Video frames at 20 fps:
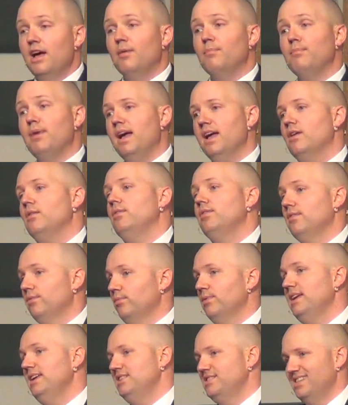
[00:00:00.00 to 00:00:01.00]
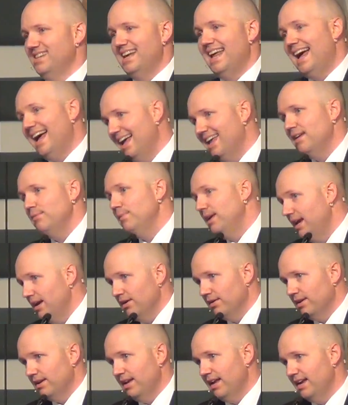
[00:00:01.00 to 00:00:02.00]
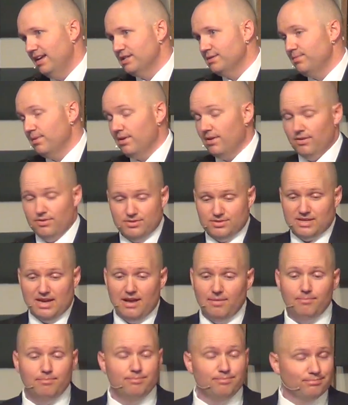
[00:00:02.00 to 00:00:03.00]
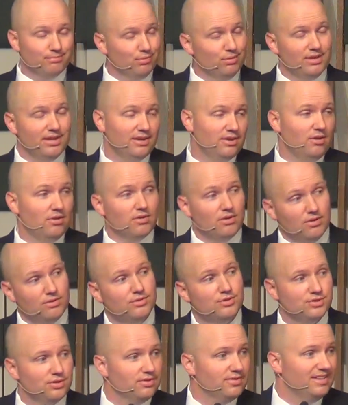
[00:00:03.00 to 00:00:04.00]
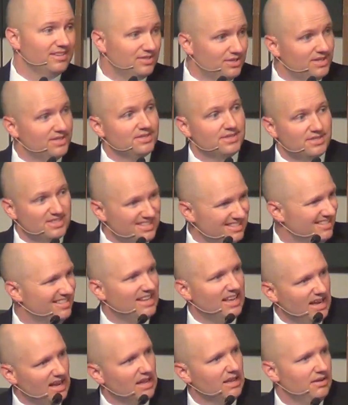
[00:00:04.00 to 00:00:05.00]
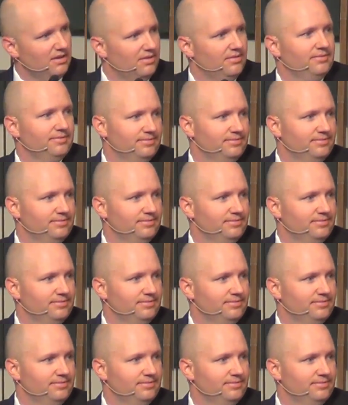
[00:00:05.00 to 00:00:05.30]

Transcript: Michael, the reason I am here today is because I'm pretty doggone sure that Jesus is dead.